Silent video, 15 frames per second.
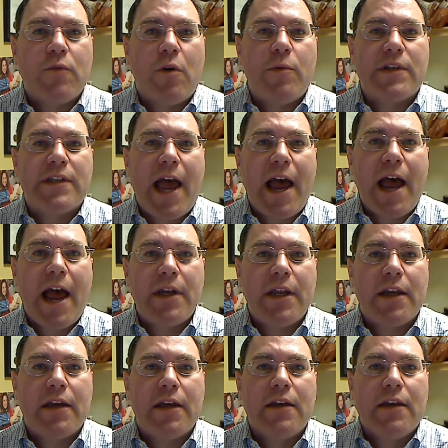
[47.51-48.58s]
What was
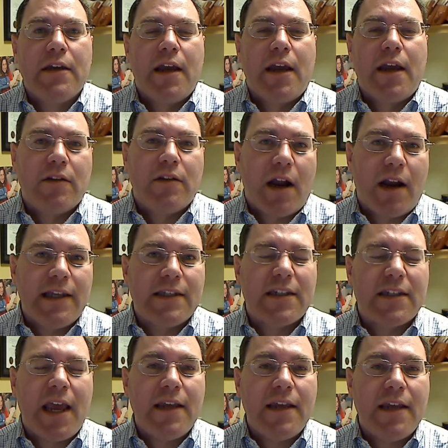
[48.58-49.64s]
happening in a lot of
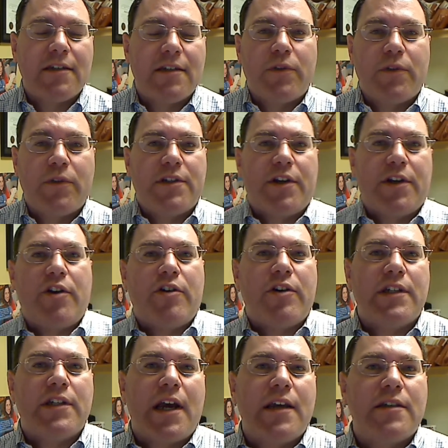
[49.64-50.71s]
these cases with the
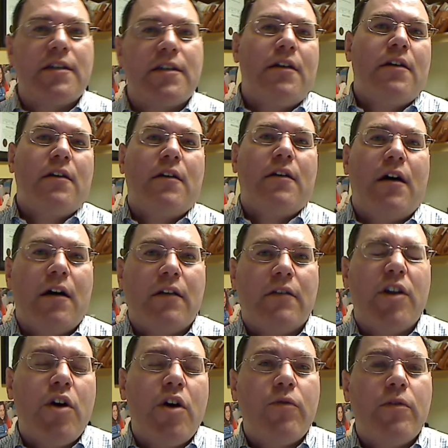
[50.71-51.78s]
securitized
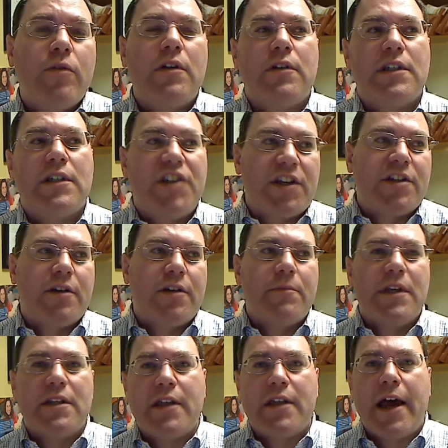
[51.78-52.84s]
loan system
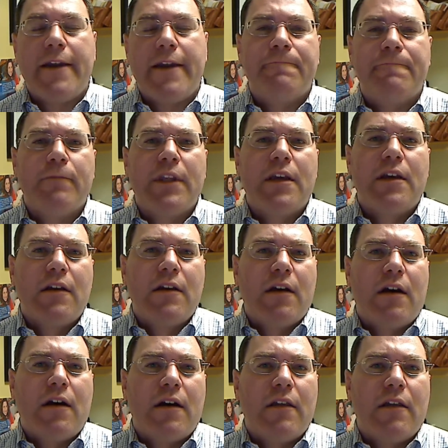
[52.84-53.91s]
is that
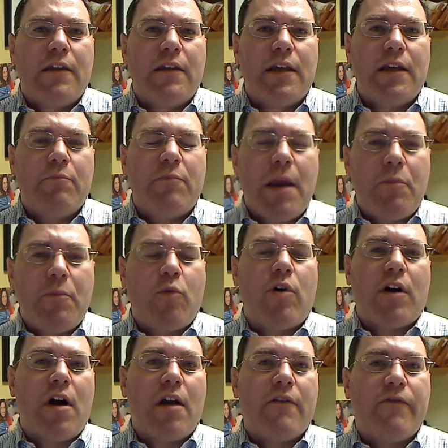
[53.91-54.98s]
the
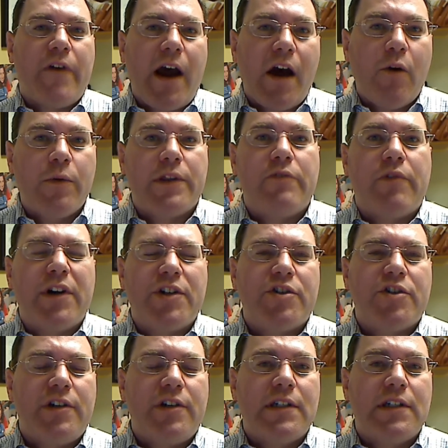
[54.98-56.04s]
paperwork on file with the
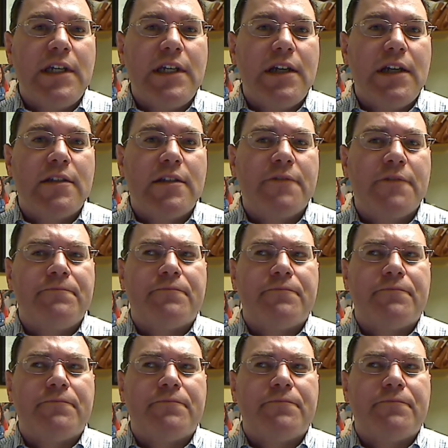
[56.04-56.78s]
Registry of Deeds